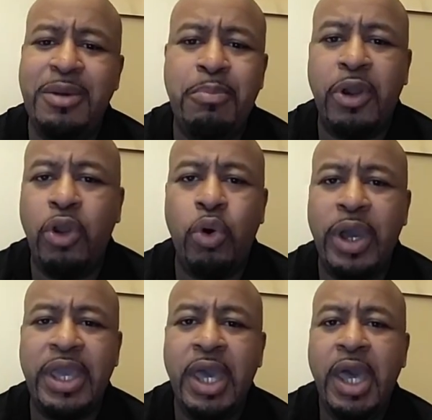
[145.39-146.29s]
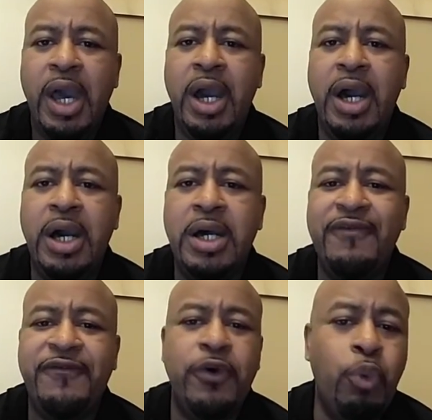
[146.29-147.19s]
employ
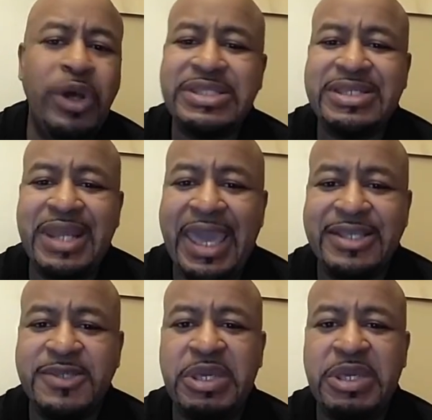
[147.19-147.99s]
uh, for what's next.